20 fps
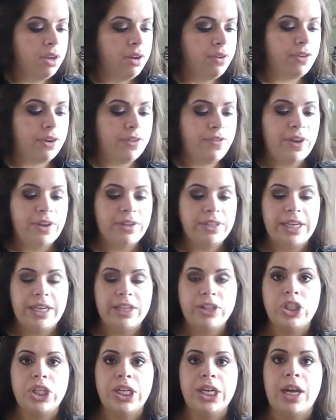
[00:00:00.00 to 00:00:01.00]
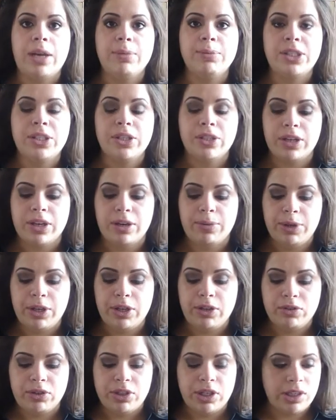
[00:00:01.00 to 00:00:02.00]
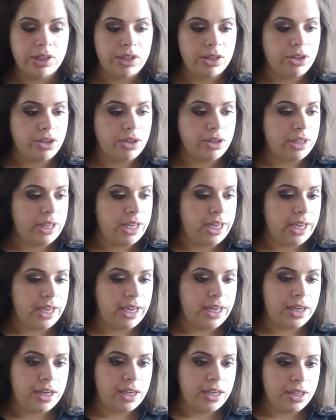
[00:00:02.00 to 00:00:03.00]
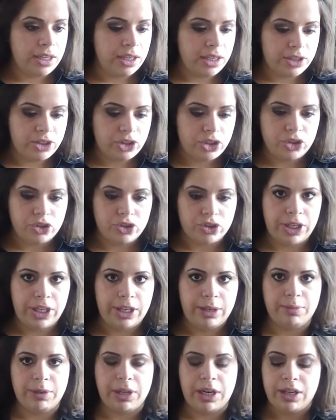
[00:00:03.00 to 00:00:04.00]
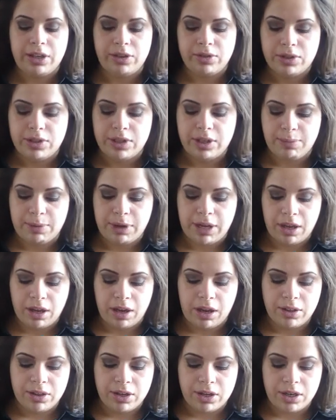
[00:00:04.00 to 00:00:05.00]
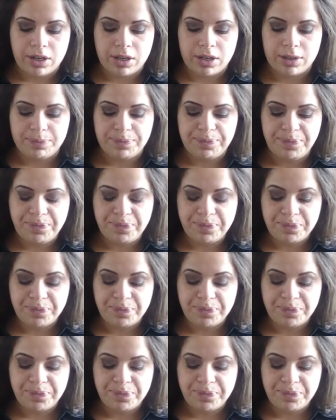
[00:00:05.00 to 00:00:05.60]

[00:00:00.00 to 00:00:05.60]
For foundation, I'm still going to be using the Guerlain Extreme that I used in my other,